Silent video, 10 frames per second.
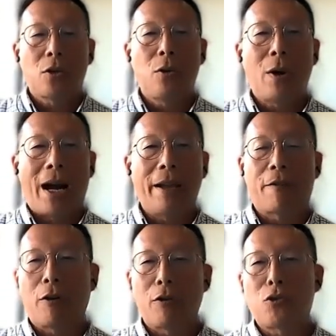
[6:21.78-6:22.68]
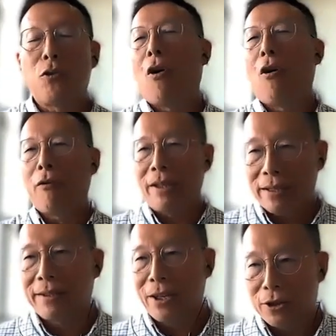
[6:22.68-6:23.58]
So I have gone through all
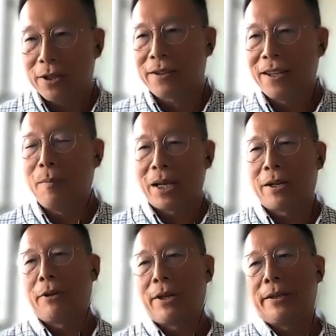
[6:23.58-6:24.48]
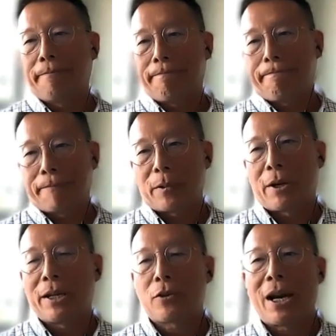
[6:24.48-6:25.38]
these stages in my career,
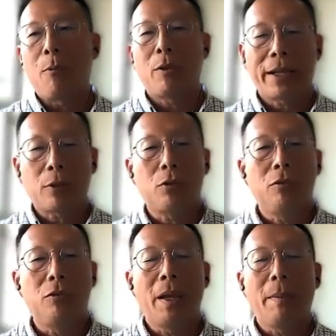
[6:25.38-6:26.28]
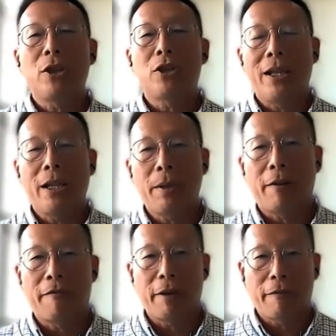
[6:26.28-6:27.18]
all right? So I would like to maybe share a little
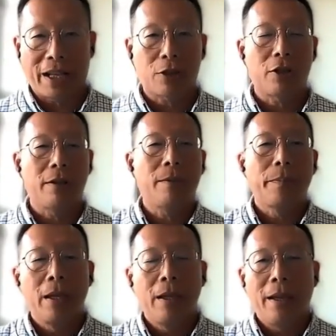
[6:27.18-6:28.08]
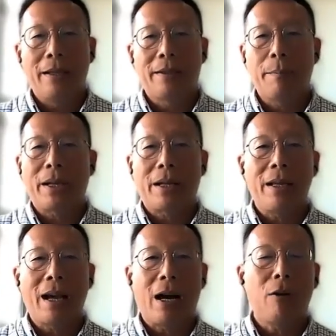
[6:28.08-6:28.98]
bit of reflection and
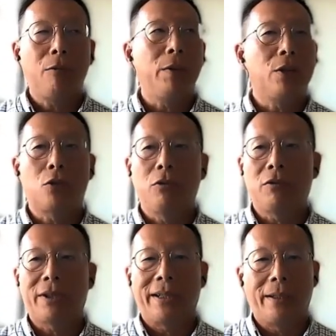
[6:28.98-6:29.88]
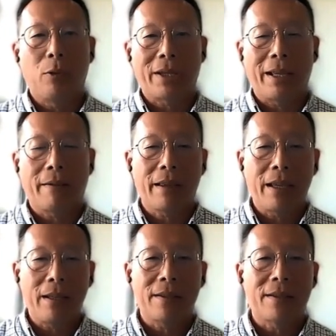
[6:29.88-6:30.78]
typically how we should uh, look at
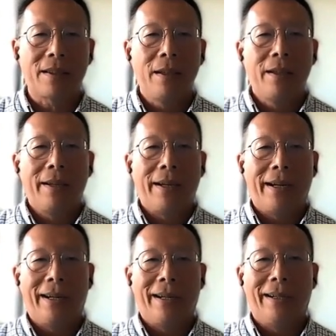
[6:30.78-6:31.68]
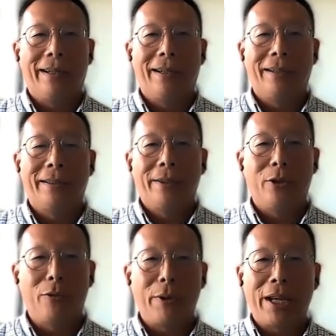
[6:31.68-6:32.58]
things uh,
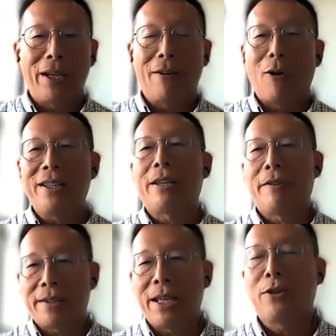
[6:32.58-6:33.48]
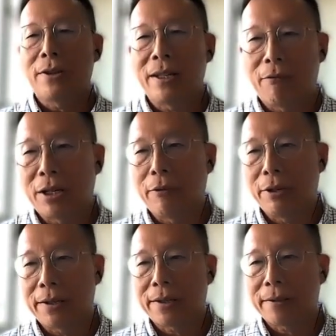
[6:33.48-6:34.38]
during all these different stages mm. in our hmm.
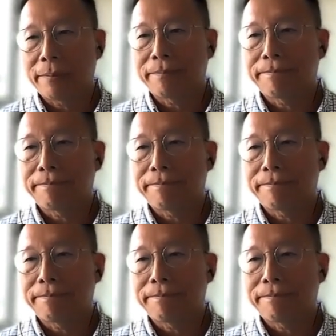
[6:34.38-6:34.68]
careers.